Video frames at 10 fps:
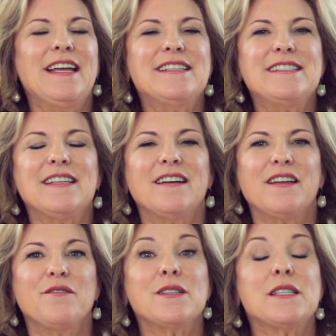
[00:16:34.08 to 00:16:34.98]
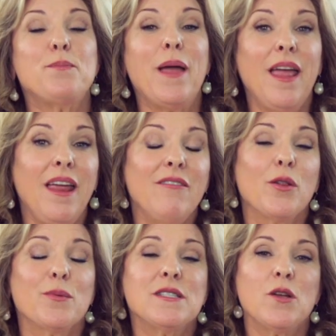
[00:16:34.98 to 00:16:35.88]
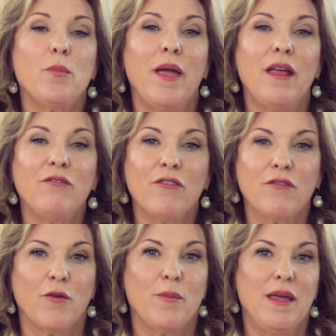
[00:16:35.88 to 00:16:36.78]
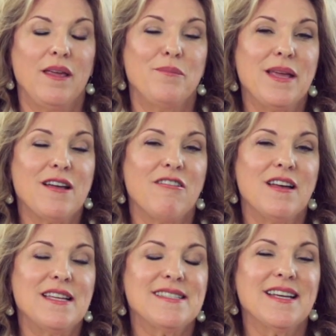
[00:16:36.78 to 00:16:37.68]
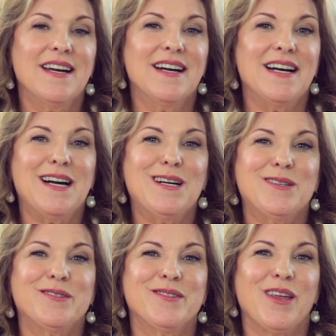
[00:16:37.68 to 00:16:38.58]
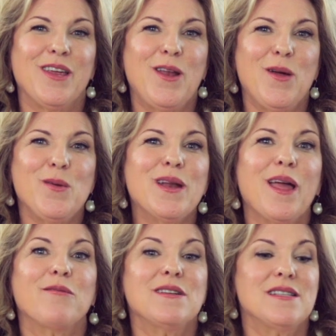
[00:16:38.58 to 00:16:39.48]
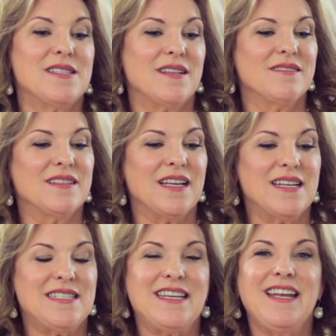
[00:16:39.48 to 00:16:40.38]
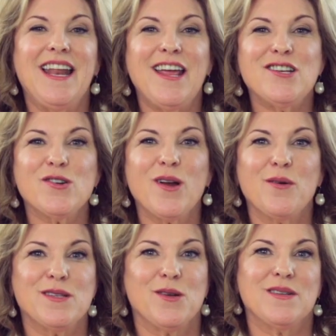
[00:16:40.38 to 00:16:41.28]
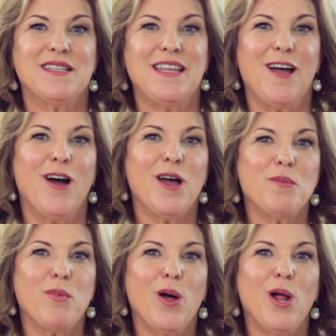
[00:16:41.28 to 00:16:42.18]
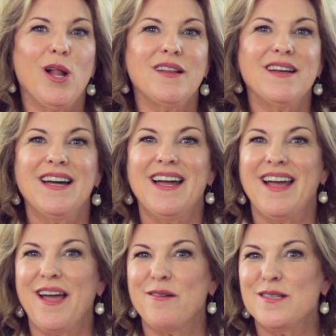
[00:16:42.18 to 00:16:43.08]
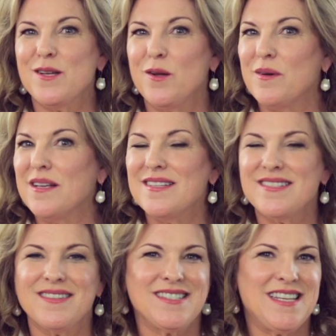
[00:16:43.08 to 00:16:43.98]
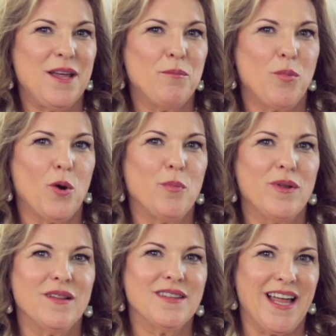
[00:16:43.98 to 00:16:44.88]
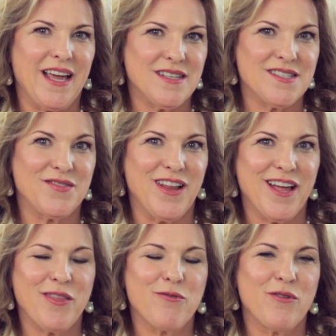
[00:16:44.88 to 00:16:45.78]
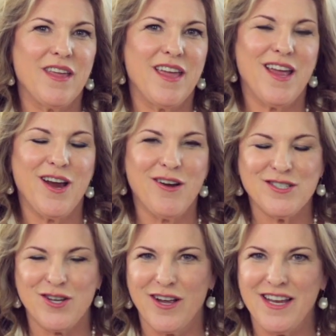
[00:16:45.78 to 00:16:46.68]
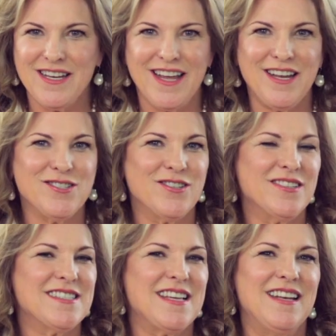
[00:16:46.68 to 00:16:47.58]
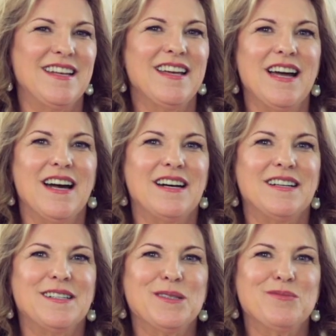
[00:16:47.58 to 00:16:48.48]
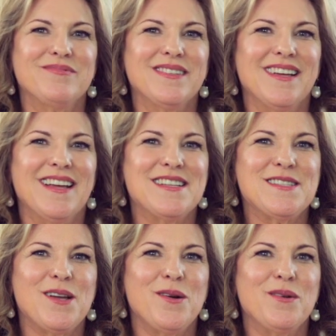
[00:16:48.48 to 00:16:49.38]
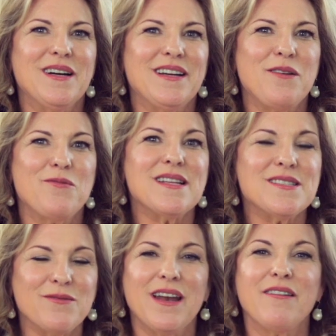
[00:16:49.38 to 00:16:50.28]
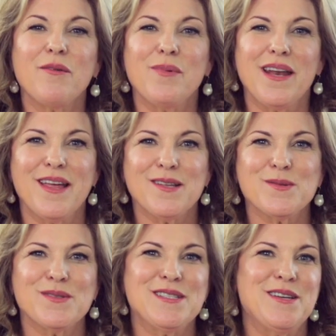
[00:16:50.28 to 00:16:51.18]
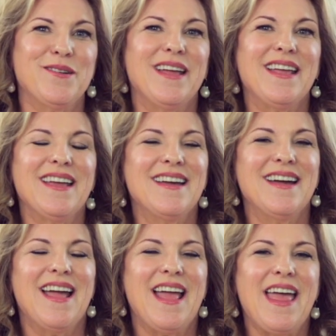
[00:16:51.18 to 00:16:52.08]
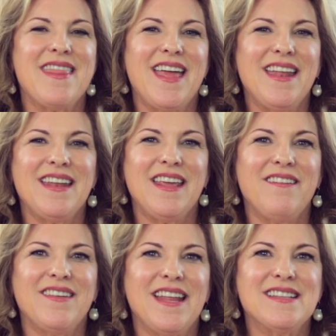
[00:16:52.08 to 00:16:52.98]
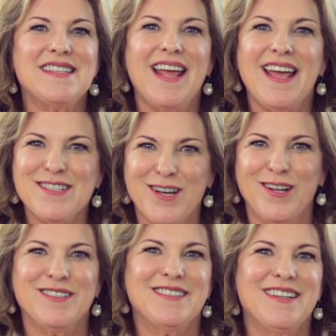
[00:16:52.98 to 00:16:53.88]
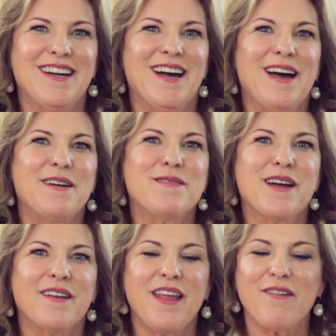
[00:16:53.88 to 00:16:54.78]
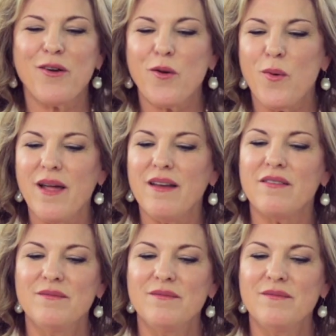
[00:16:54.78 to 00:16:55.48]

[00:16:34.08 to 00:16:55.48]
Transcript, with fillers: and uh, it was painful it was so painful for me because uh, you know when i was a teenager i was always the oddball i was always seeing purple lights flying through the air and talking to angels and um, so uh, it wasn't what everybody else was doing. And then even as an adult, I uh, never quite